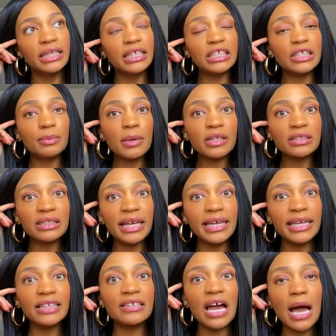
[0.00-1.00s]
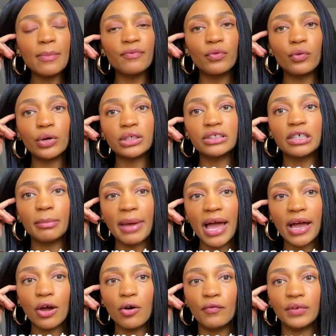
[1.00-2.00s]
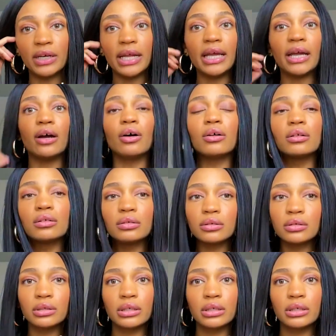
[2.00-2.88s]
This smells like Tom Ford Tobacco Vanille.